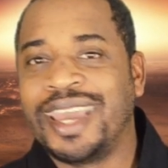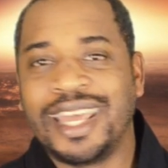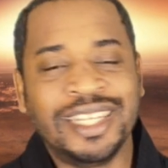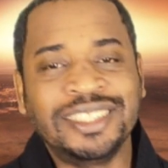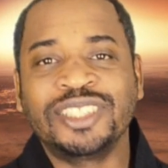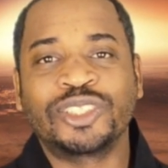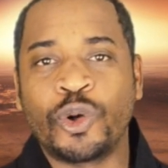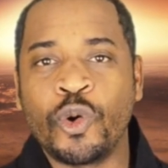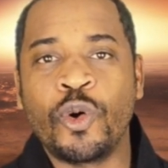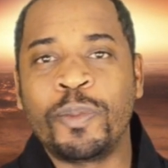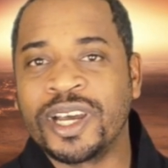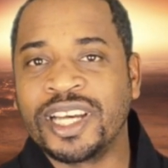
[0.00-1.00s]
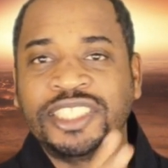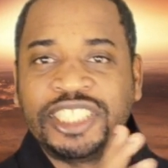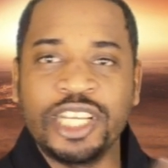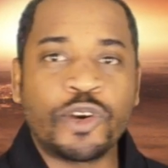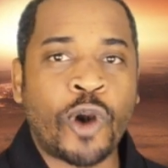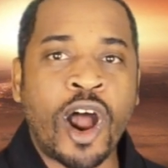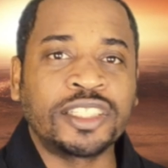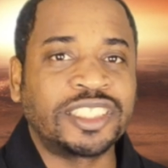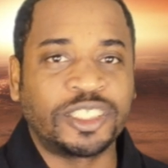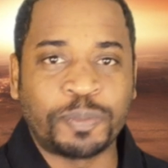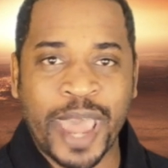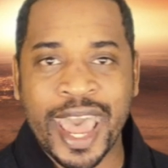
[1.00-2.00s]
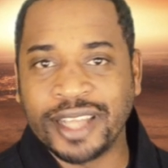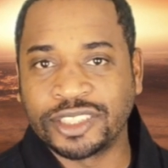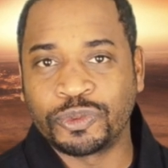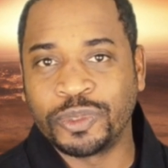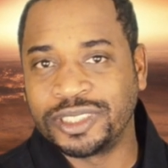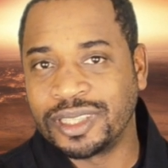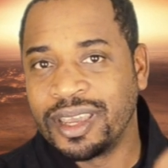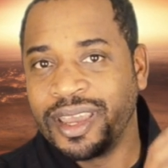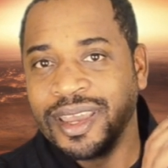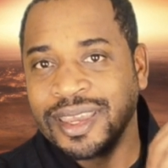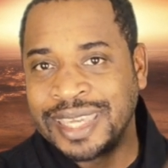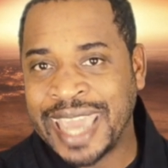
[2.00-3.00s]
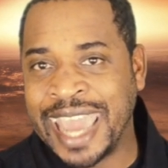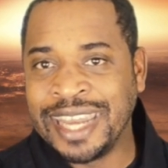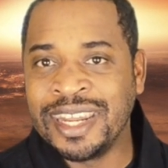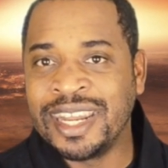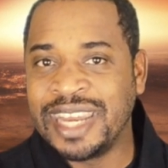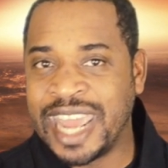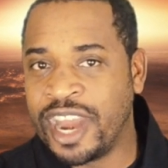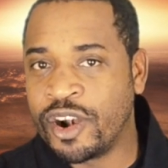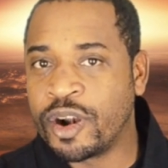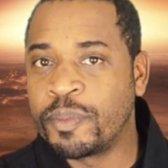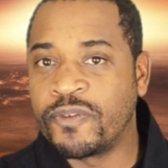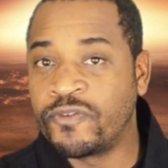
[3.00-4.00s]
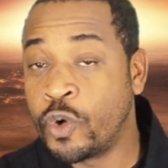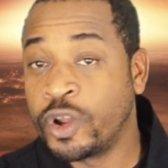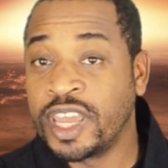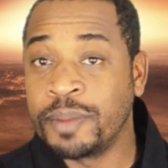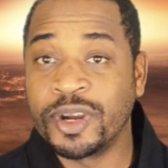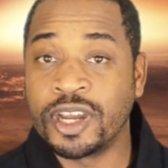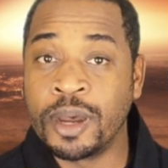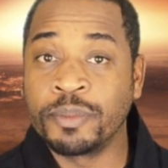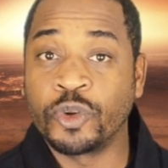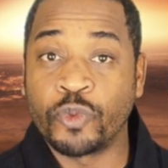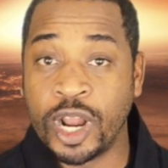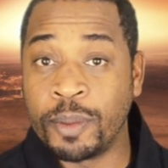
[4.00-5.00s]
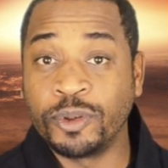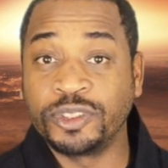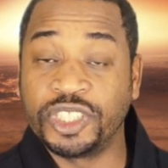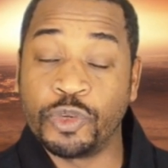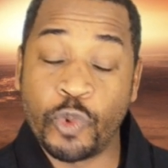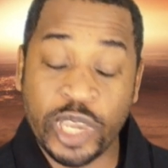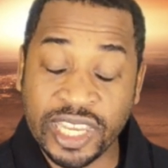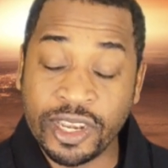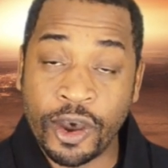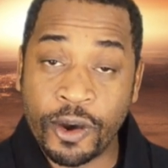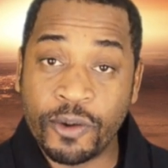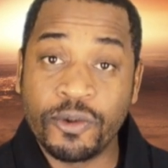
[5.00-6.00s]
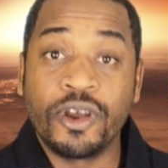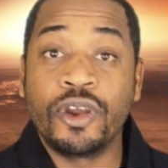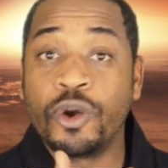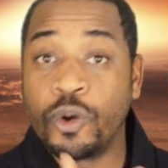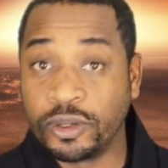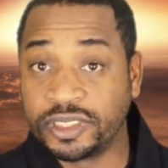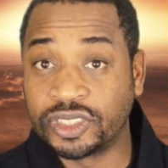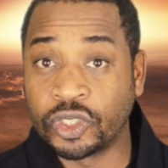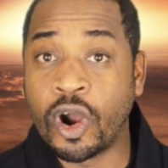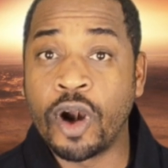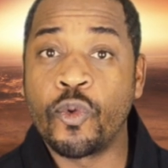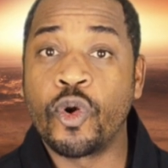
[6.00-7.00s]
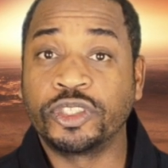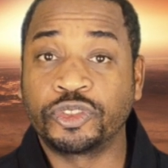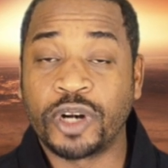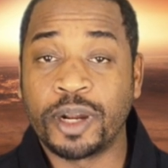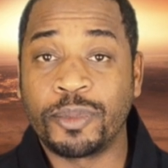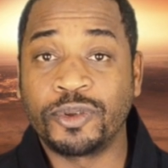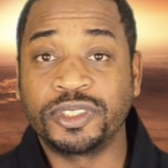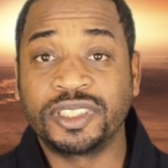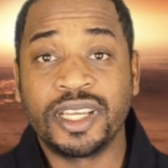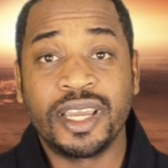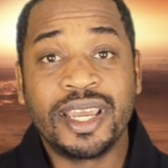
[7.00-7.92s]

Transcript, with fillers: and this is cool because she crosses paths with Kanan and Hera before they become the rebels that we know on Star Wars Rebels.